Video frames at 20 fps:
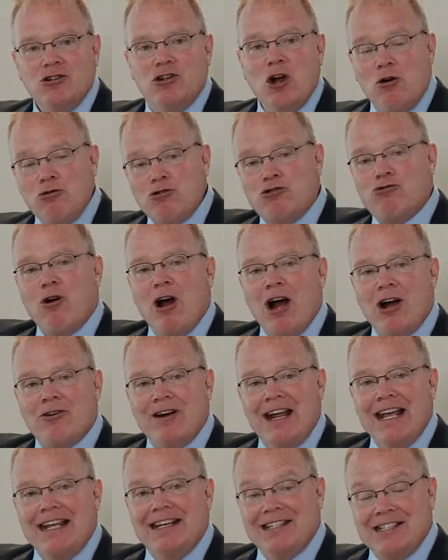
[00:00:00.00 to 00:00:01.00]
don't draw
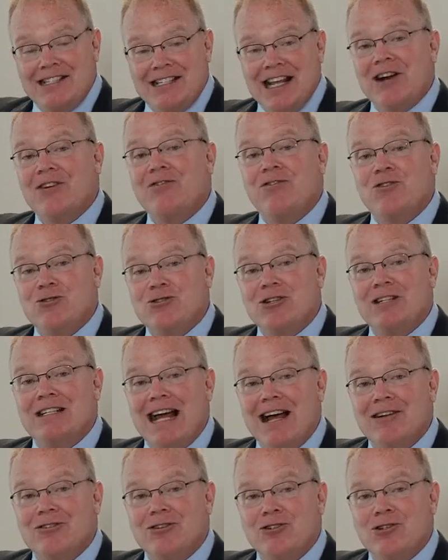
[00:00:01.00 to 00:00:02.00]
8 and centrifuge it
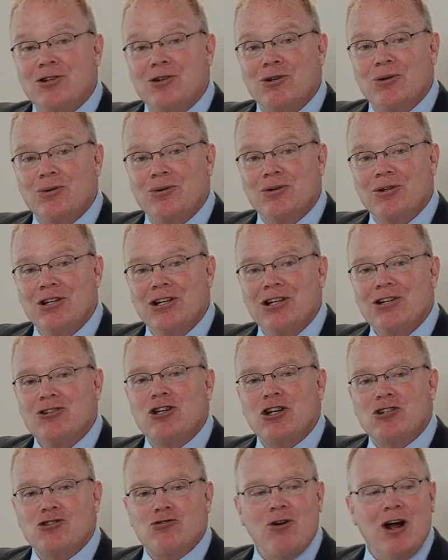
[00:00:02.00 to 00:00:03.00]
down to 2.
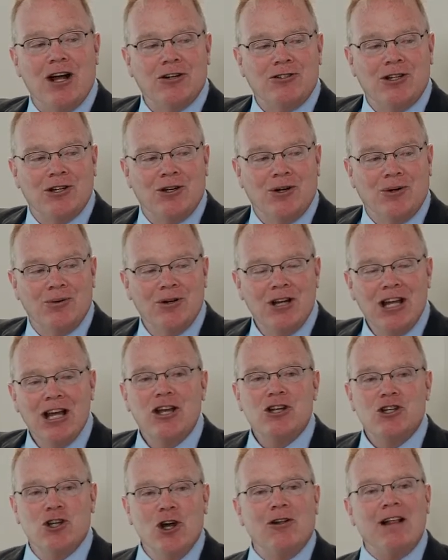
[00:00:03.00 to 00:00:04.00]
Just draw 2.
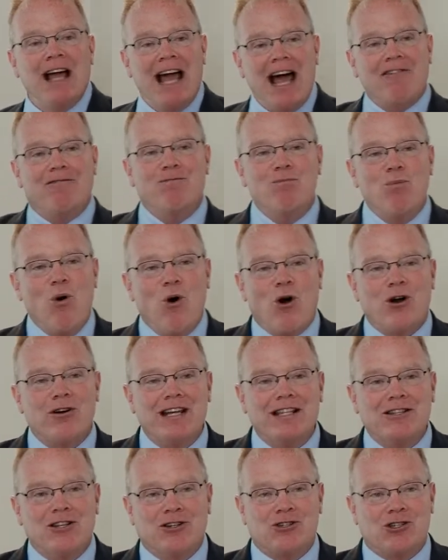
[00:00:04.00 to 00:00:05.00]
You'll have more
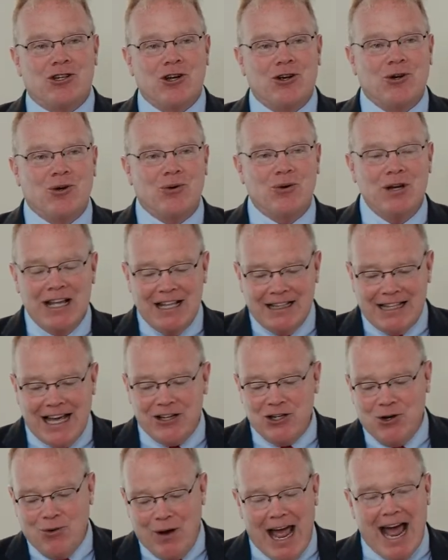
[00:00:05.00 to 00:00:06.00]
in the 2
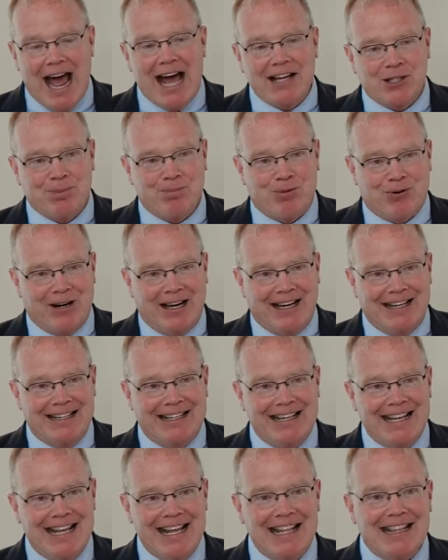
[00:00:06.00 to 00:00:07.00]
that you aspirate
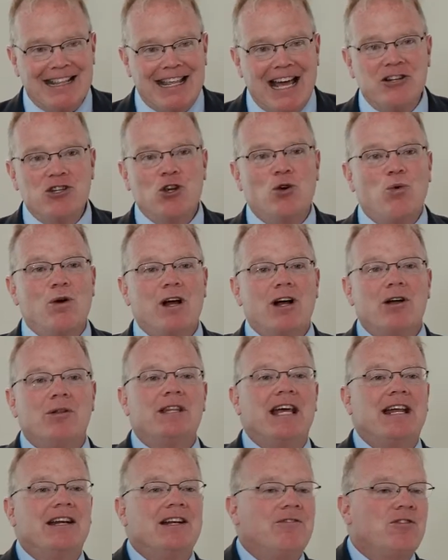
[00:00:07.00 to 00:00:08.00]
than you will
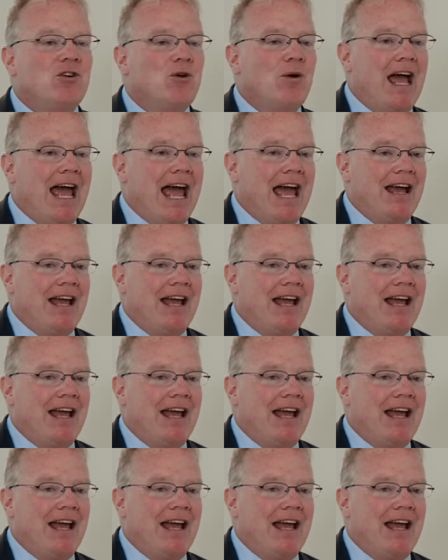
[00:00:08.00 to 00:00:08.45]
than if you